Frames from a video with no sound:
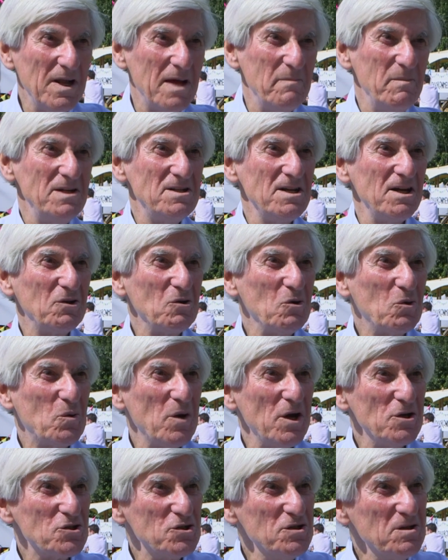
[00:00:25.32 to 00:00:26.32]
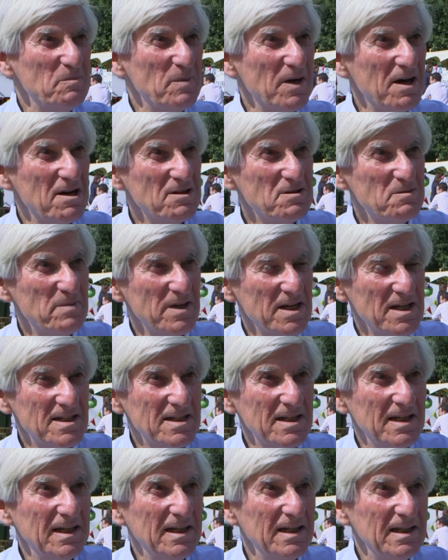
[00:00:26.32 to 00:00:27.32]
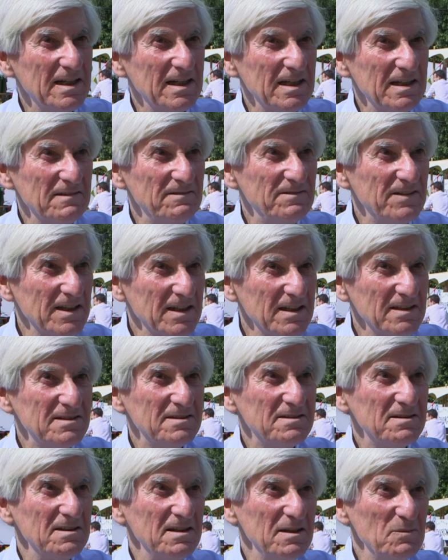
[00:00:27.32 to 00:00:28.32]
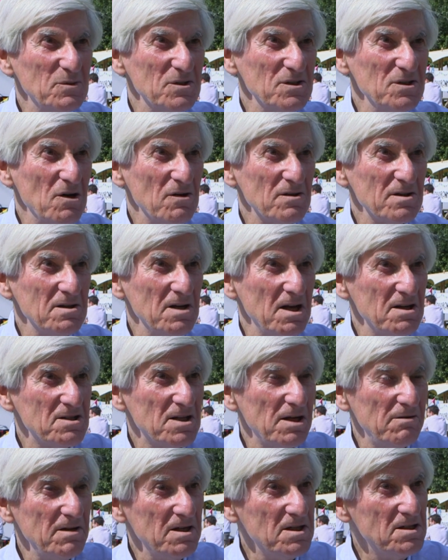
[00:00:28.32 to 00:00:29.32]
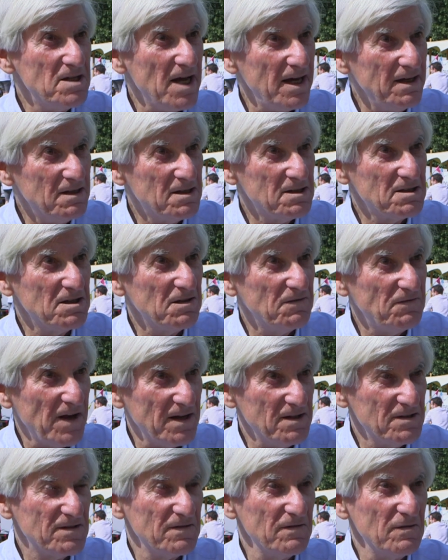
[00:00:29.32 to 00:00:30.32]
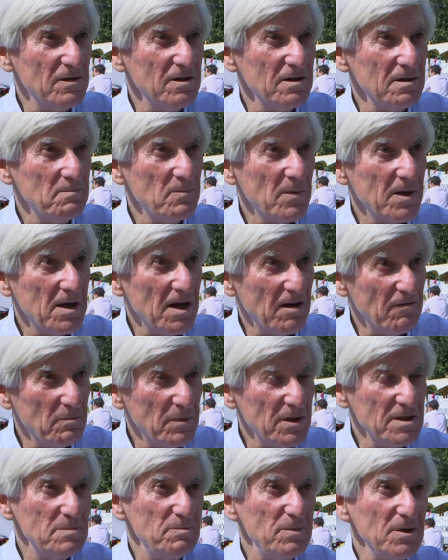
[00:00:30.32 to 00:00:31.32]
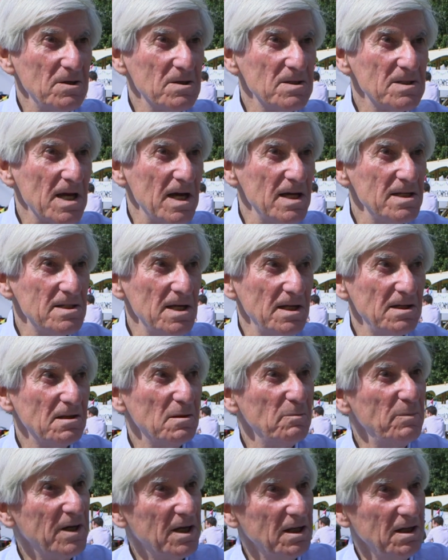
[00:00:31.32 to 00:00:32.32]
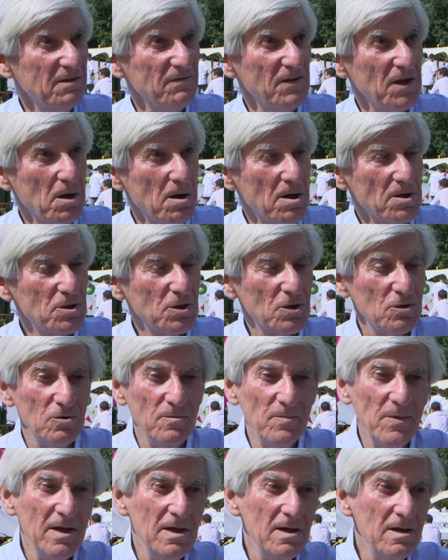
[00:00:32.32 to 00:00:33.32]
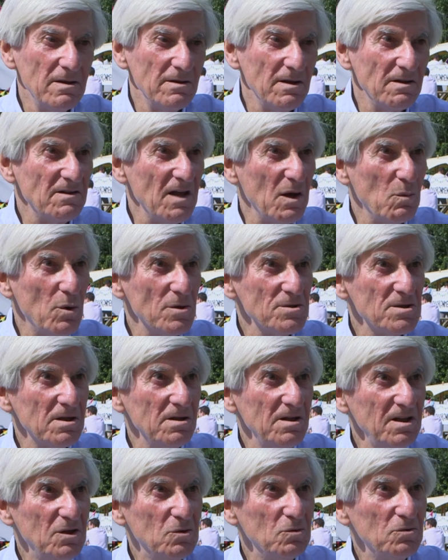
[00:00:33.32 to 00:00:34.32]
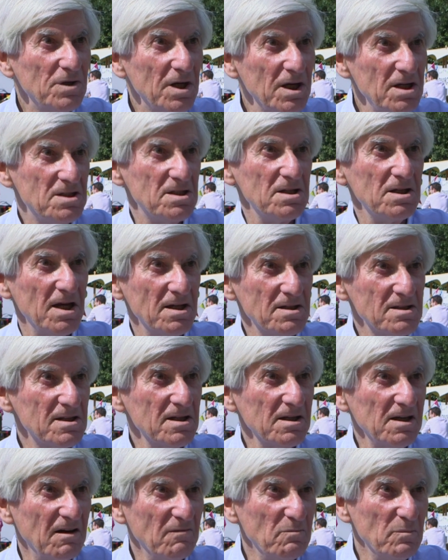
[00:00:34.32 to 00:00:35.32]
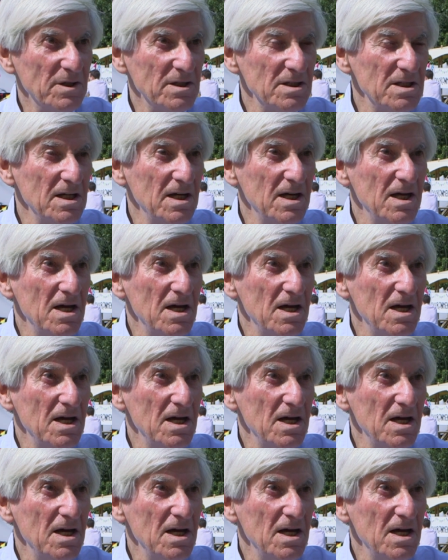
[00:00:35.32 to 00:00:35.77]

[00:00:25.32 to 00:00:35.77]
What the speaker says: let me take your question apart a bit. First, it was not necessarily intended as a defence of the government, because I said at the beginning of the article that there was a legal case against the government,